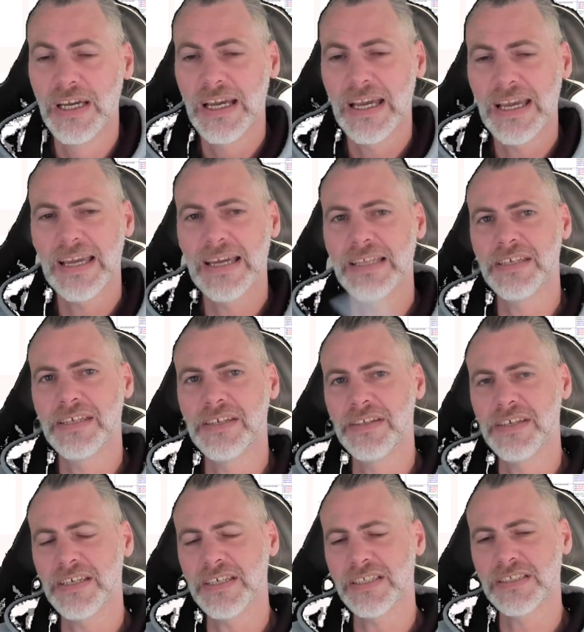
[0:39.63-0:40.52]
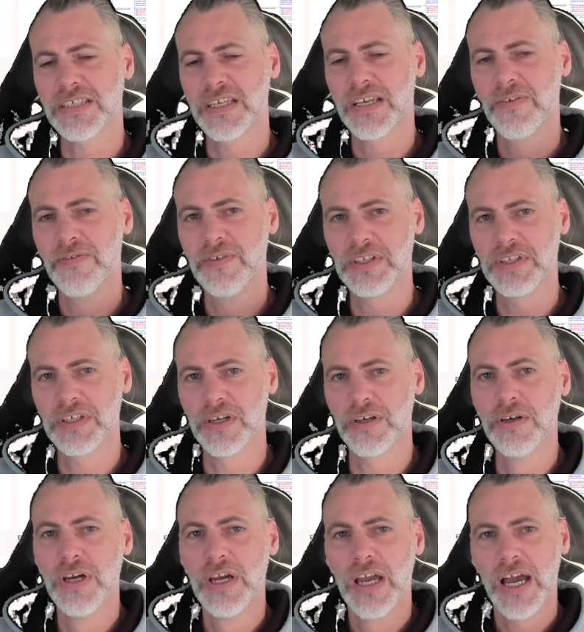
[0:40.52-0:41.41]
And in this
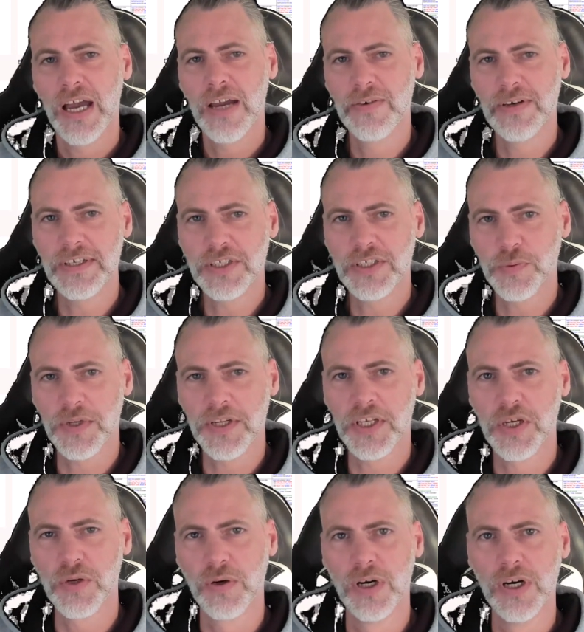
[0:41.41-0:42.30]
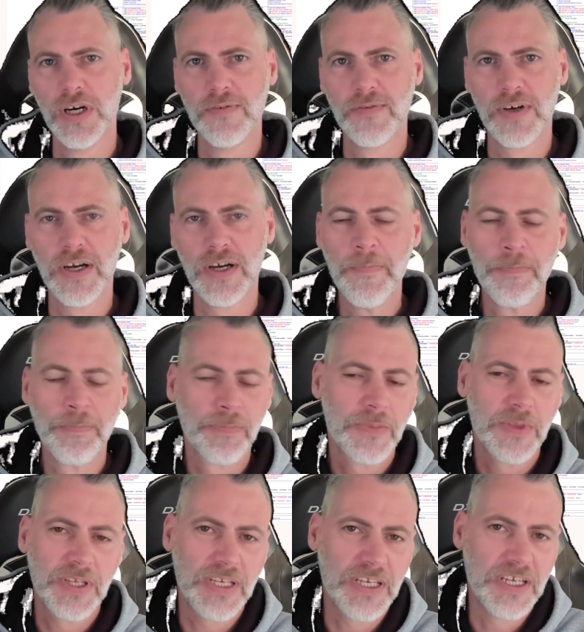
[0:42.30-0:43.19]
video, I really just want to go over
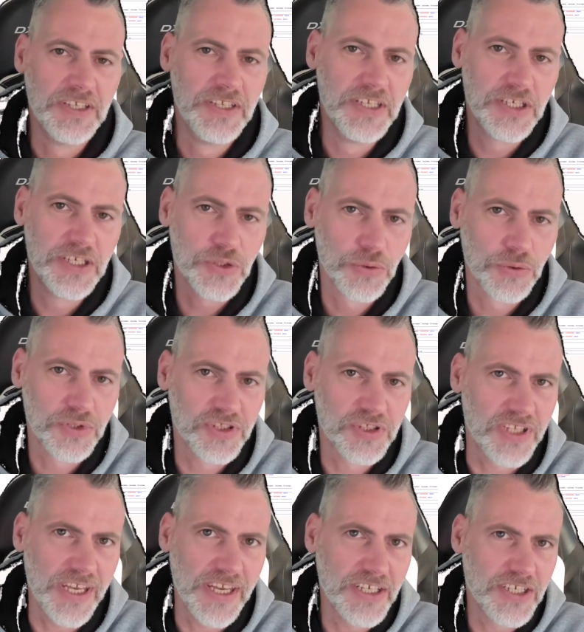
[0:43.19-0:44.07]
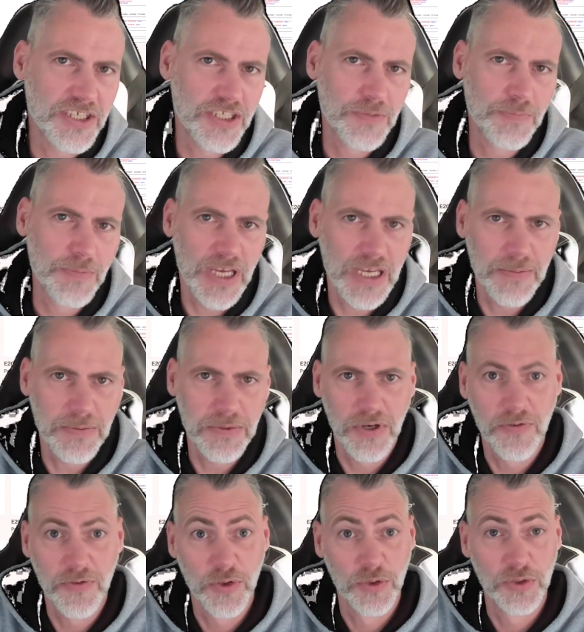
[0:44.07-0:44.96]
the initial stages maybe
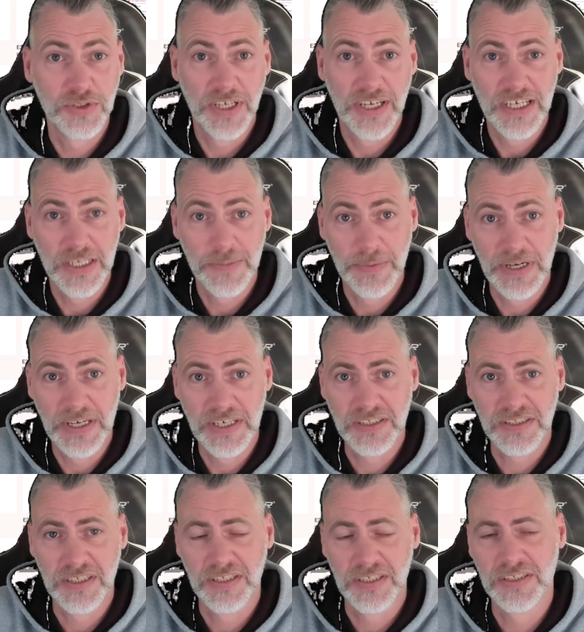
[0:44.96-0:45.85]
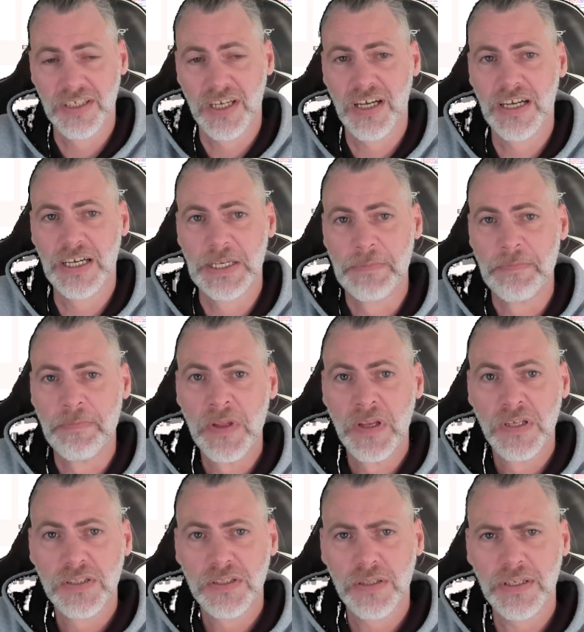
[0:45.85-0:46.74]
of your database design
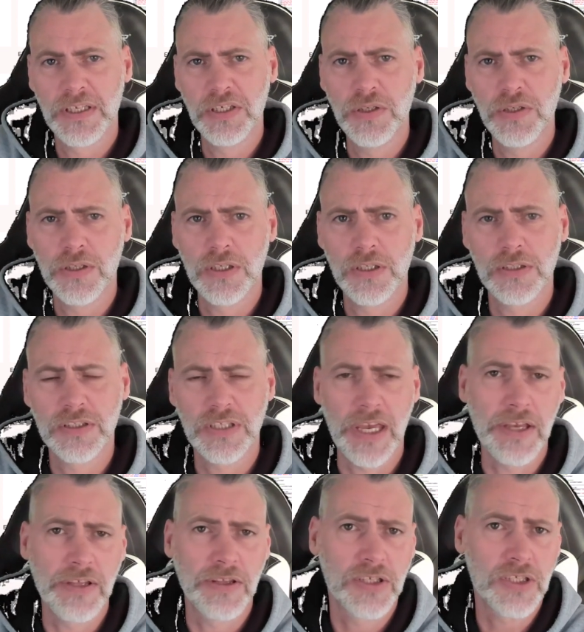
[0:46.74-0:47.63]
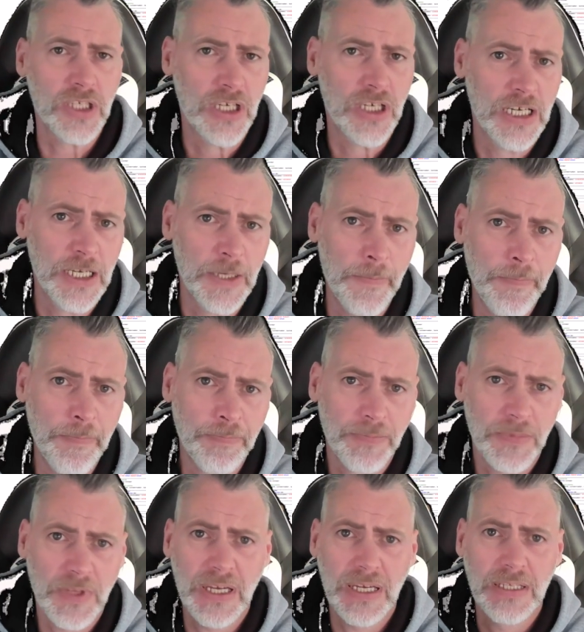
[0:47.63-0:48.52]
so that you can take the time
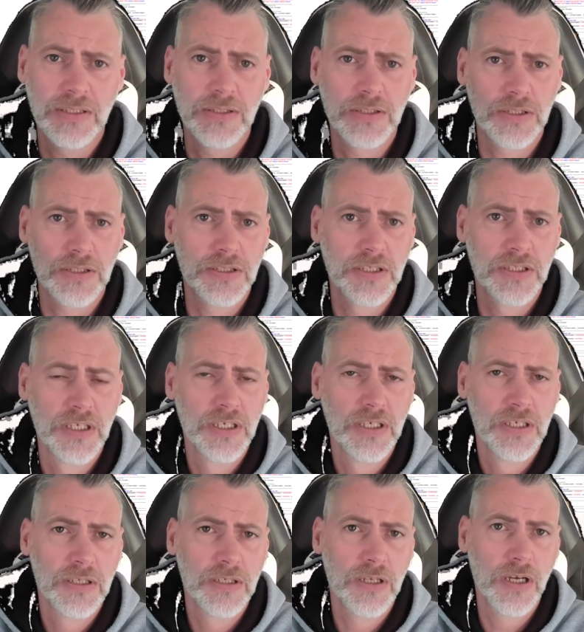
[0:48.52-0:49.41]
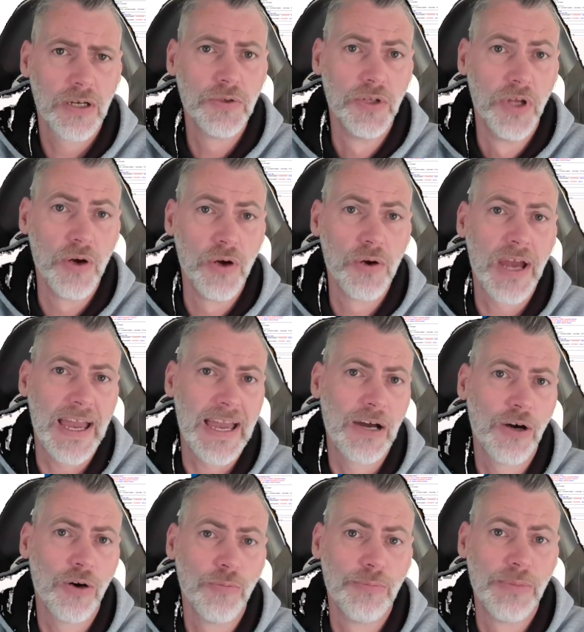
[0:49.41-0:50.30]
and just, know
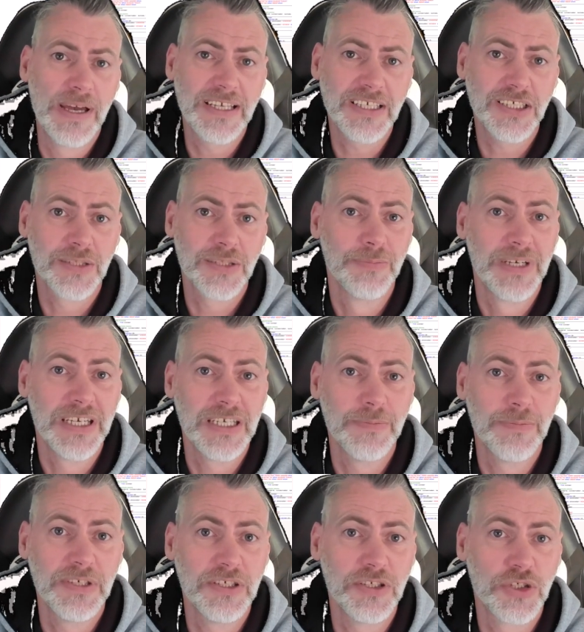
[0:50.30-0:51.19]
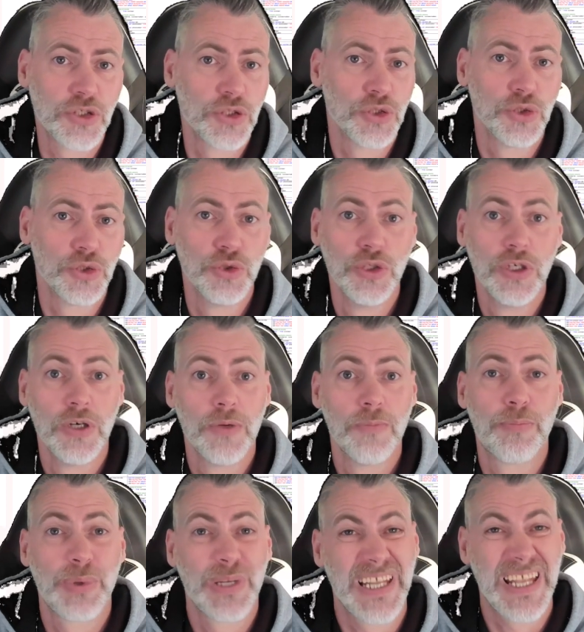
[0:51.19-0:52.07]
how best maybe to
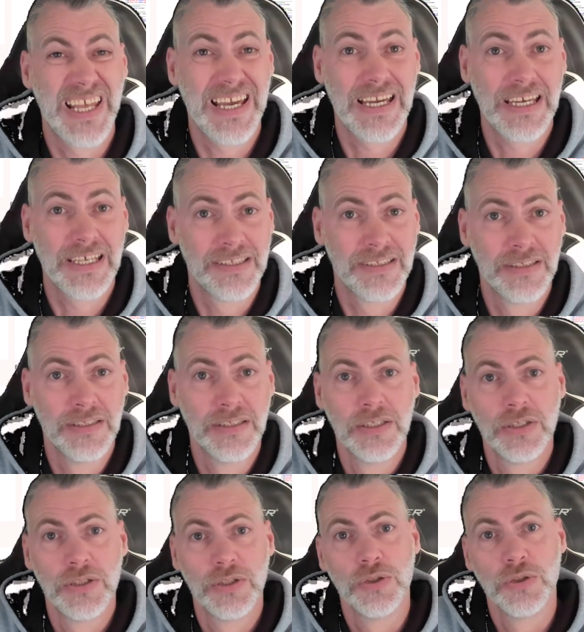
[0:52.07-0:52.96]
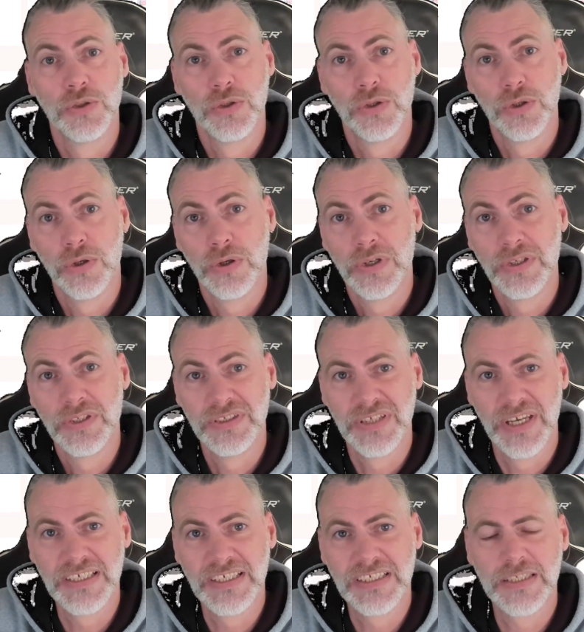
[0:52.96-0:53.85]
plan your
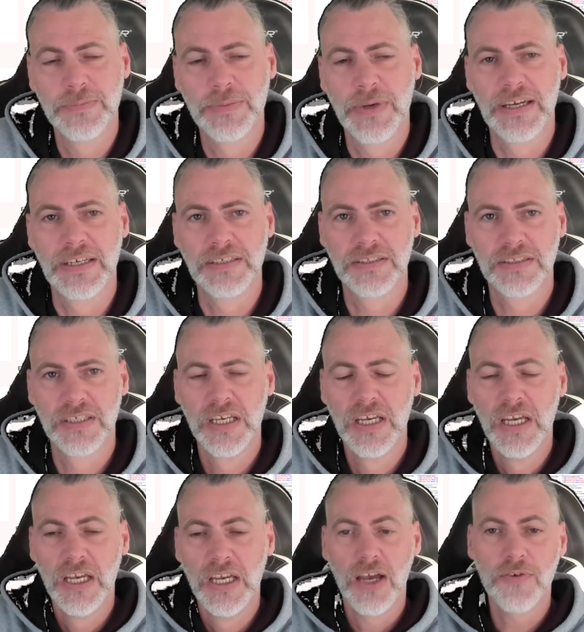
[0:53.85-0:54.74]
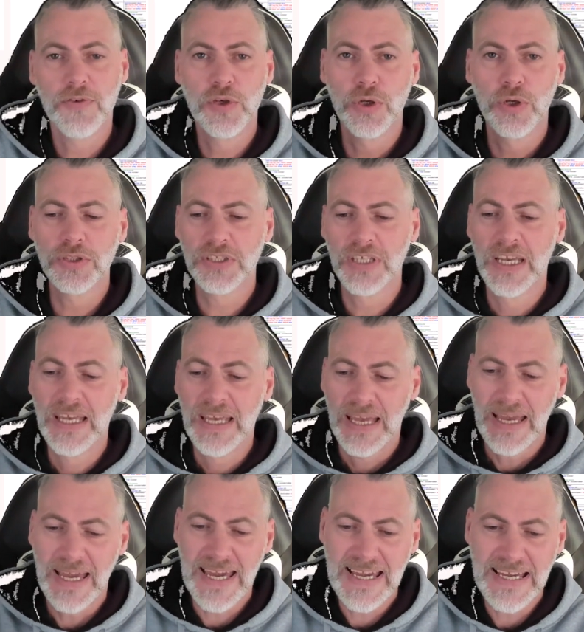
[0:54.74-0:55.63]
database. Of course,
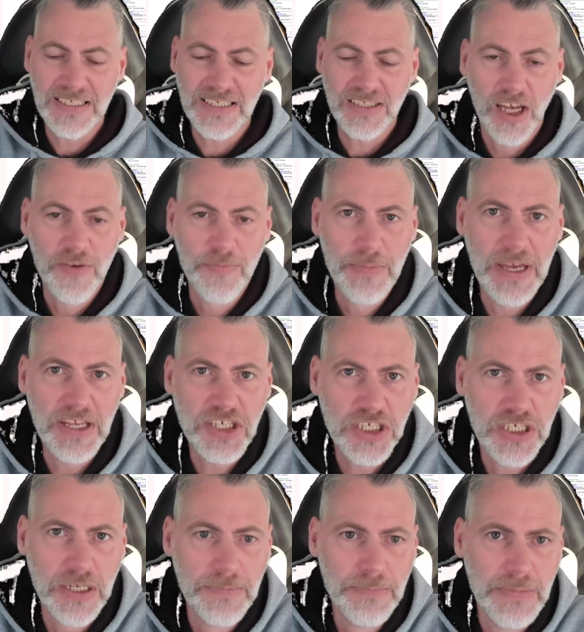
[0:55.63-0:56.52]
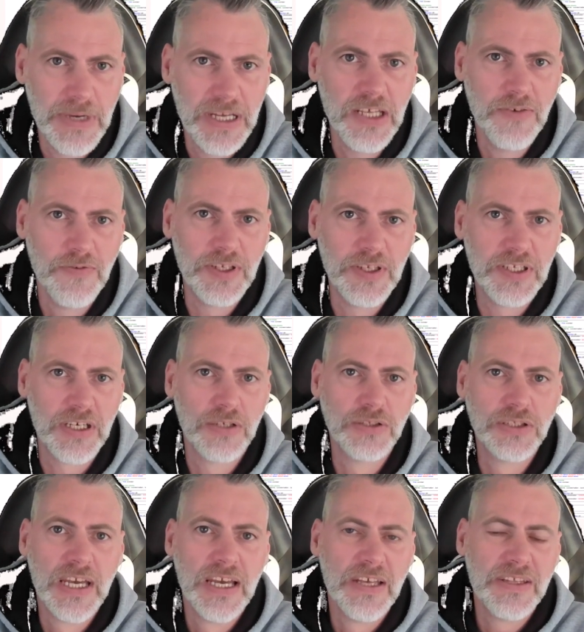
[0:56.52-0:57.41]
as I've mentioned in many
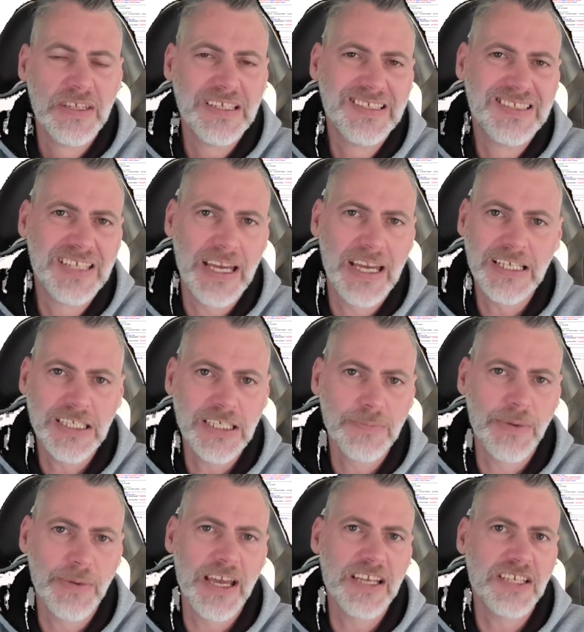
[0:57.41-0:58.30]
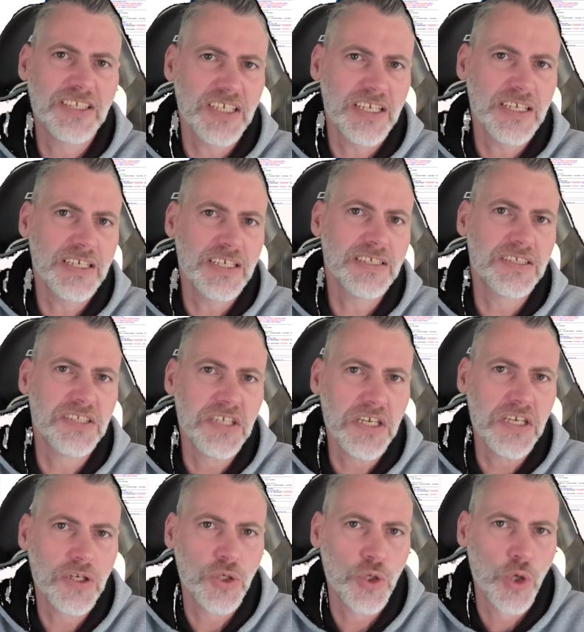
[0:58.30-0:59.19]
videos, the database is
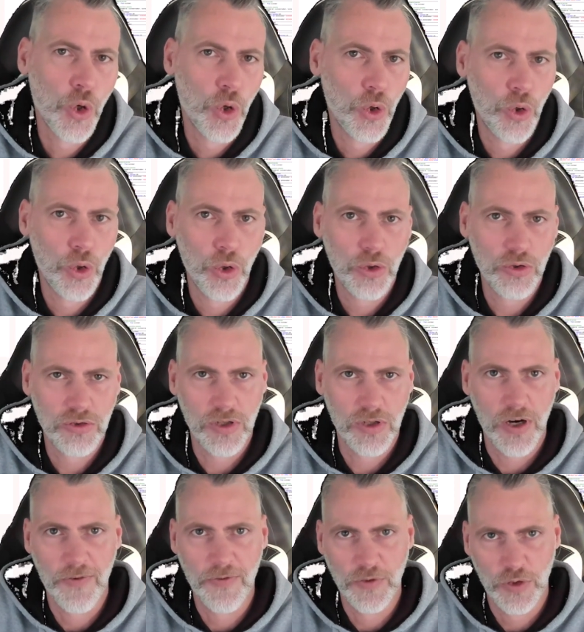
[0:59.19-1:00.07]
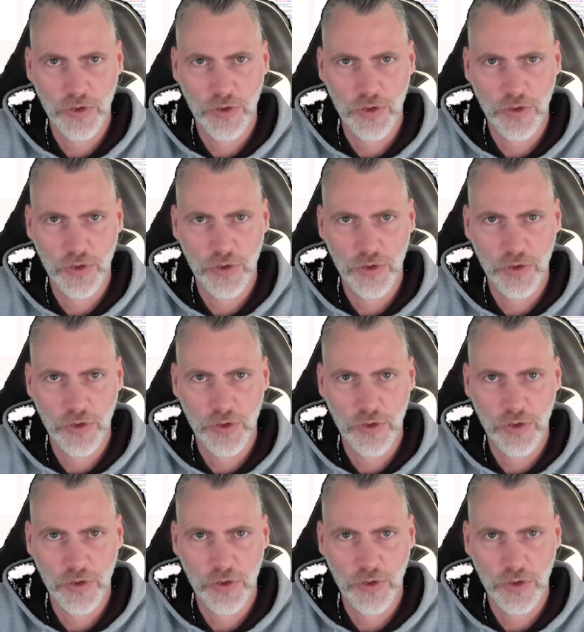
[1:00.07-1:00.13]
the core of your